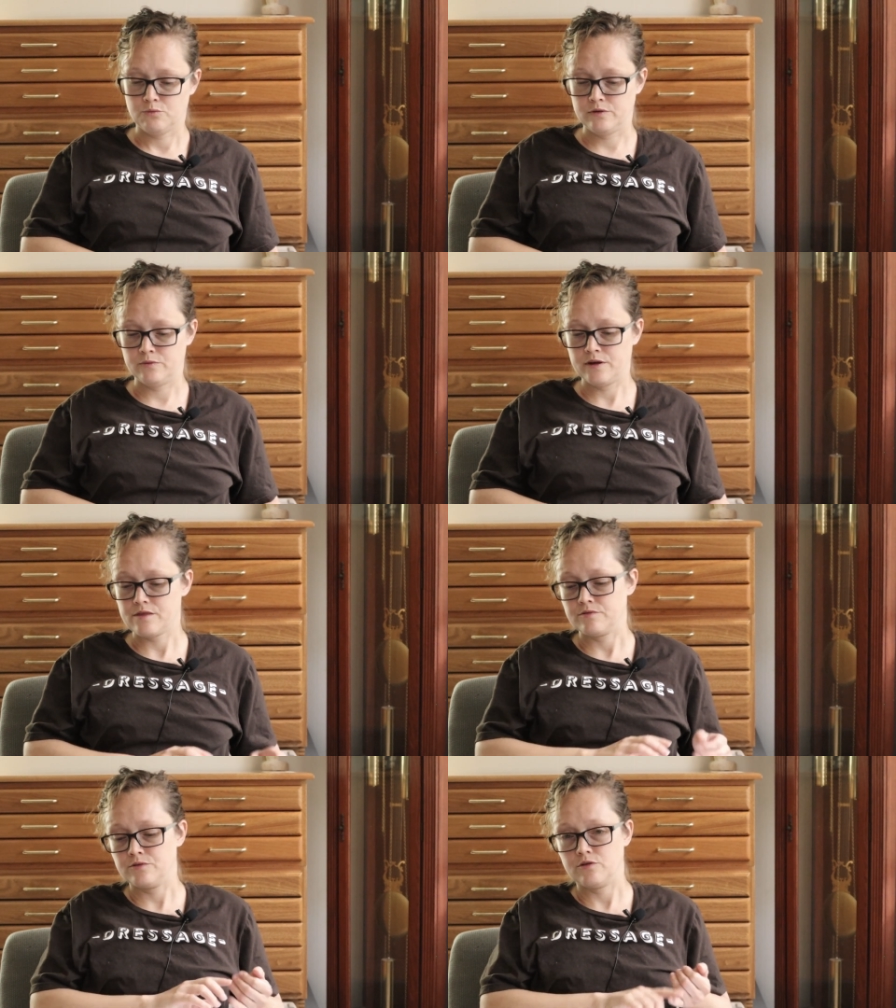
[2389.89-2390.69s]
We
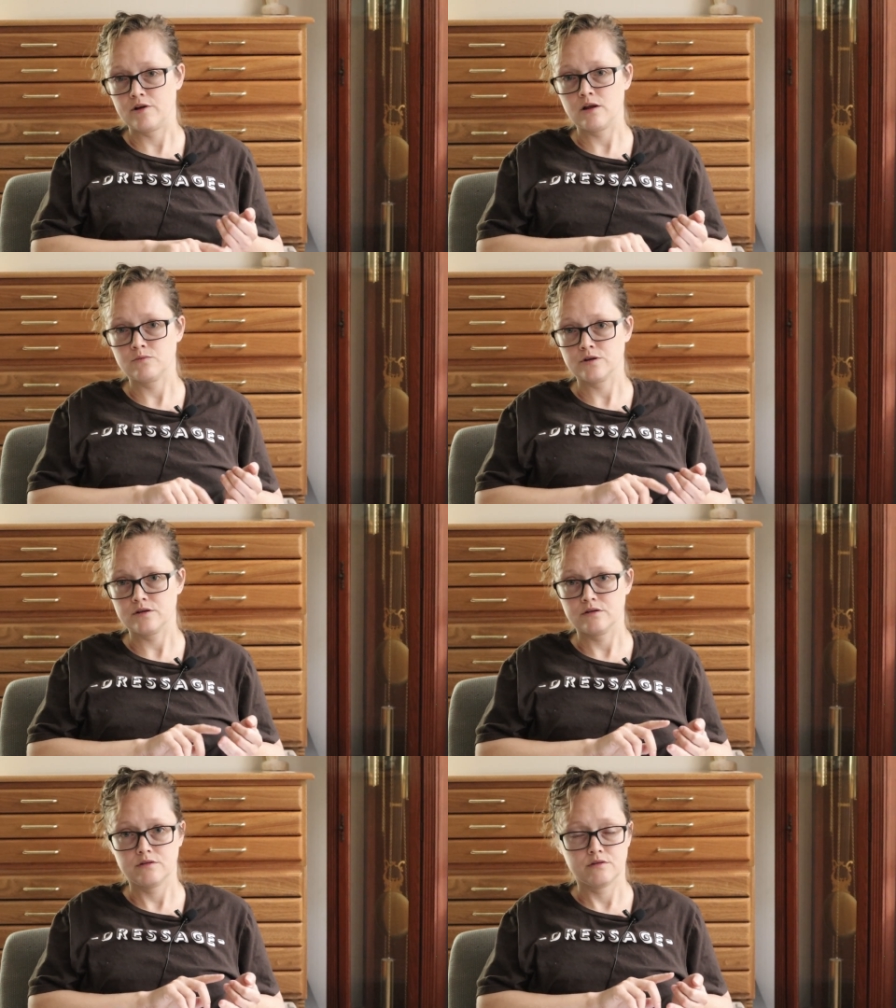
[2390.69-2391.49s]
went through the
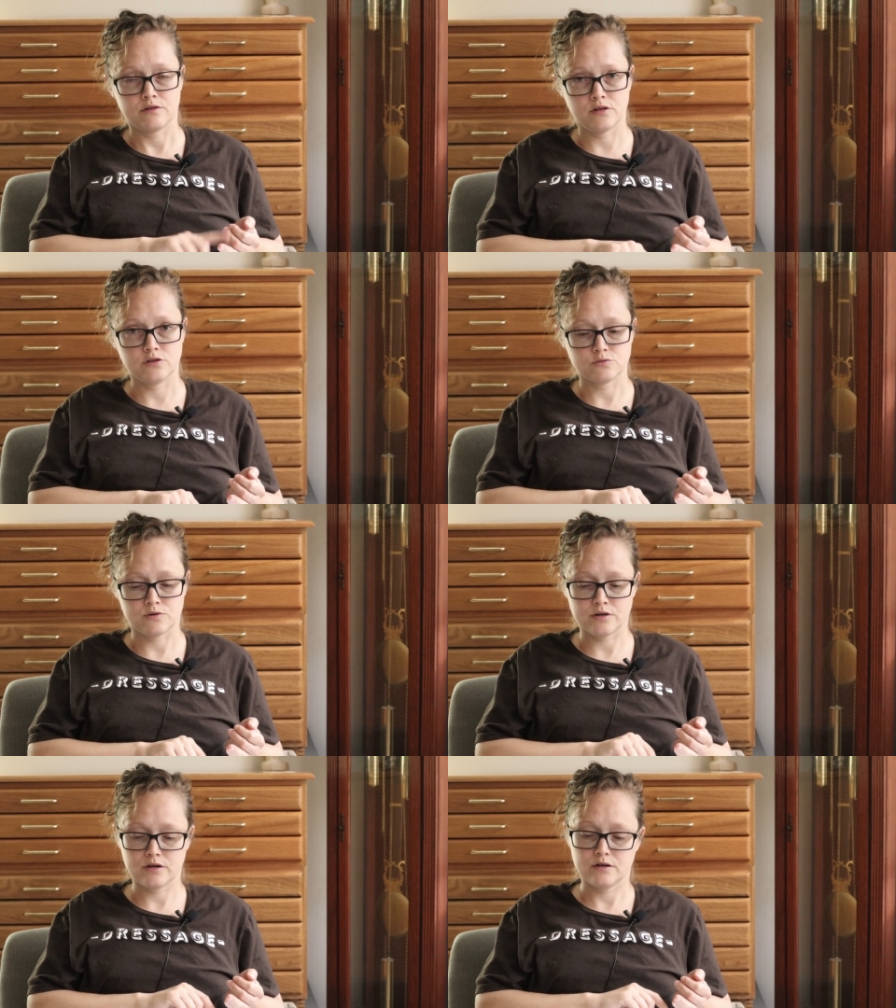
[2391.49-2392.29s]
groundwork, the lunge
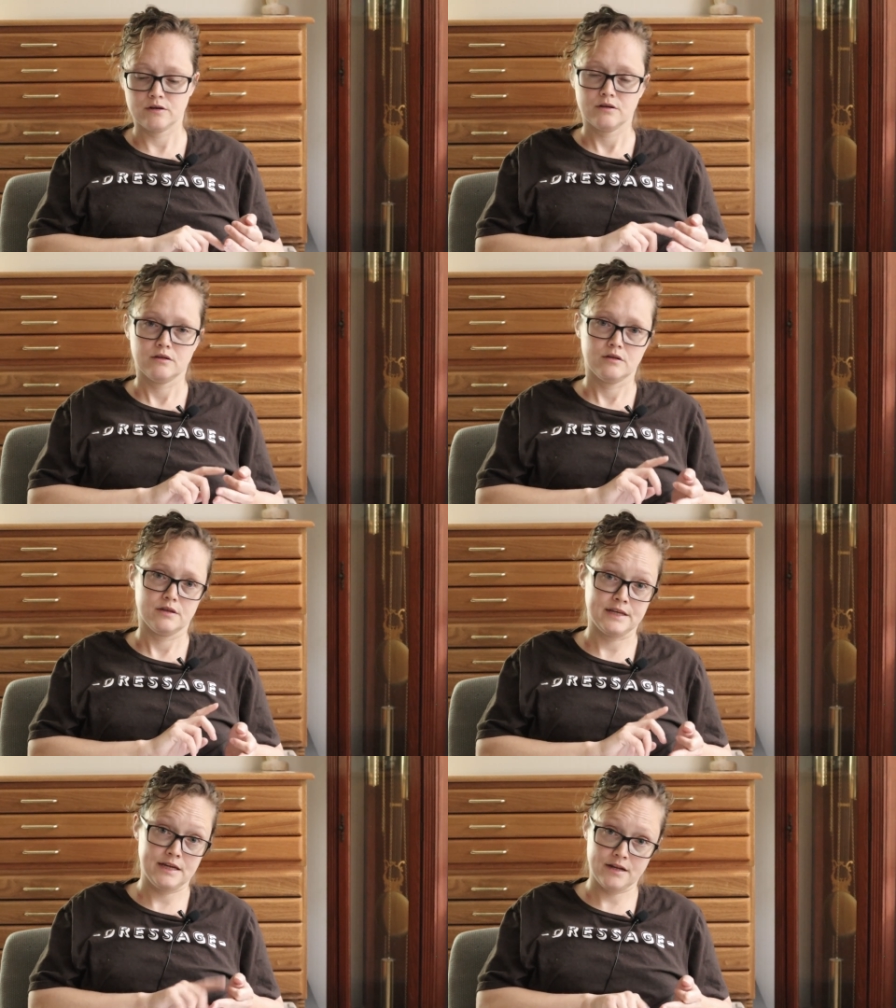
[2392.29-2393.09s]
work,
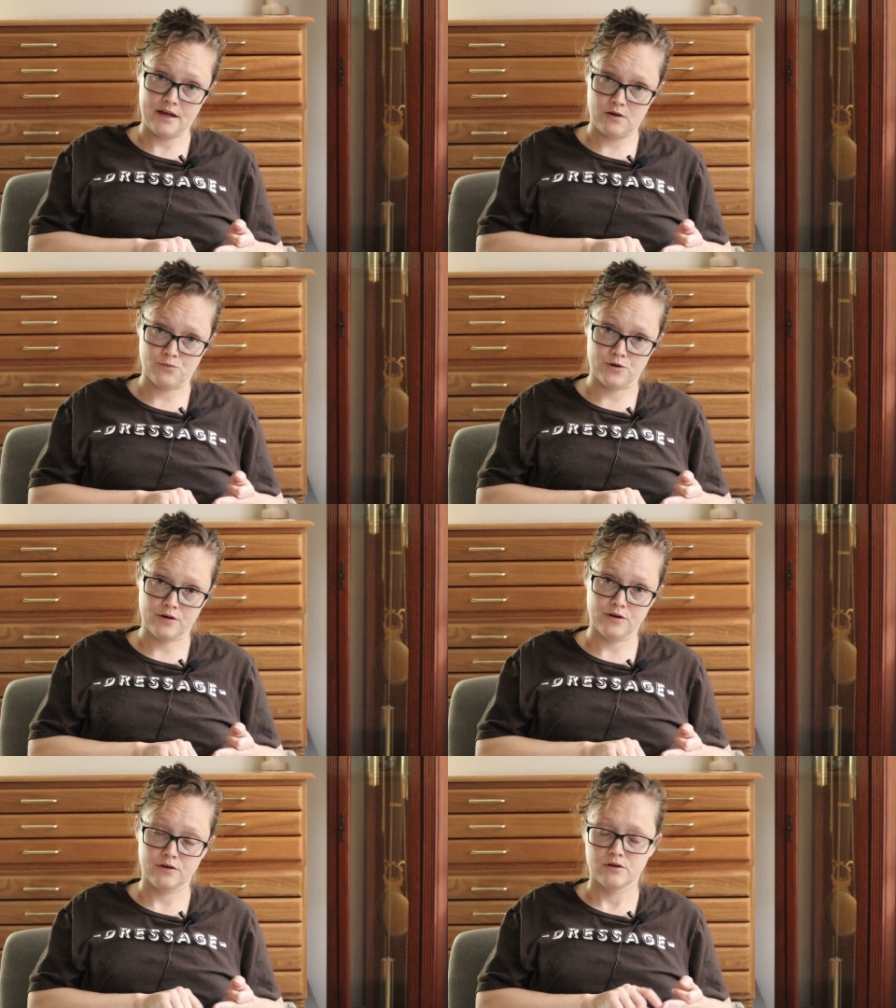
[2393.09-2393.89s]
the in-hand
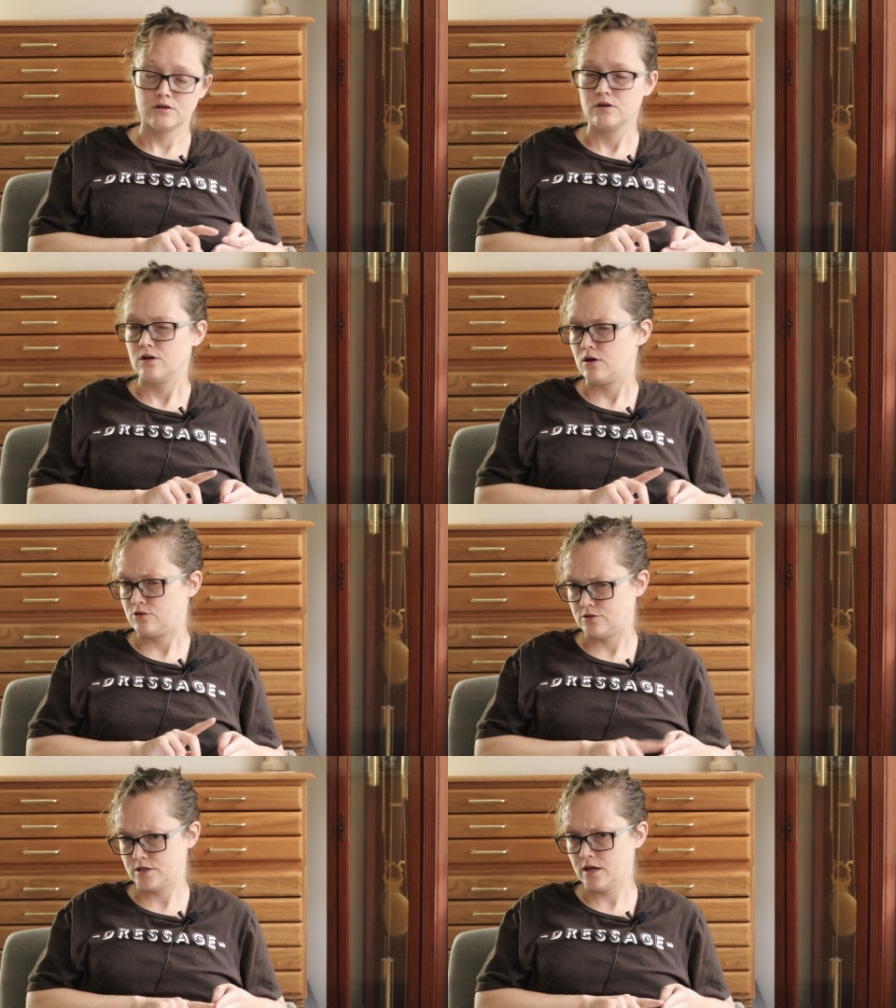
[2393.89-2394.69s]
work,
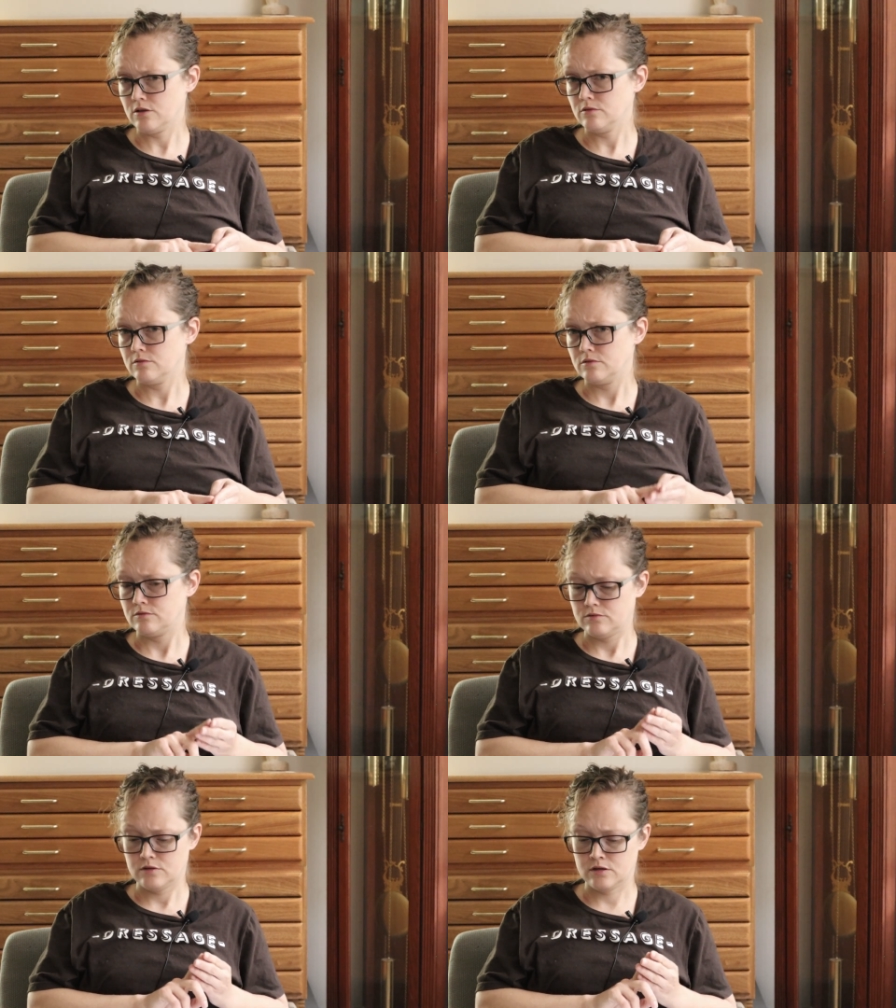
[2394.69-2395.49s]
under saddle
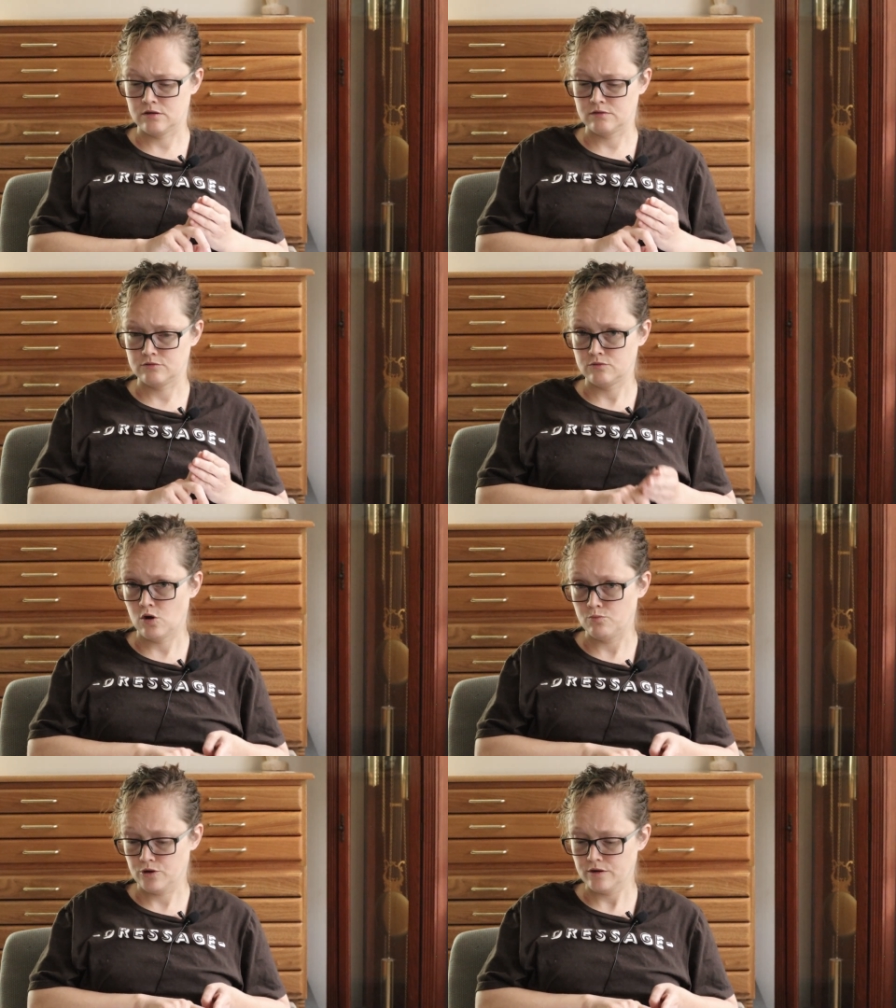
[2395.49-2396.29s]

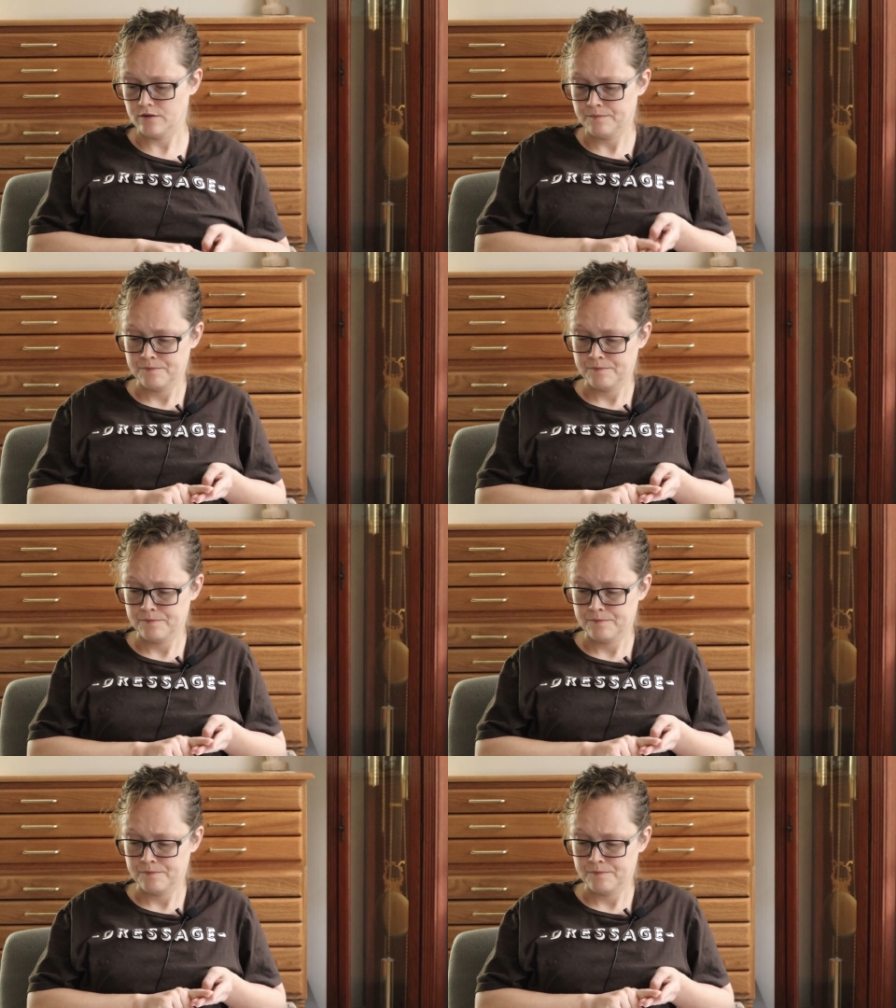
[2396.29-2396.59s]
homework,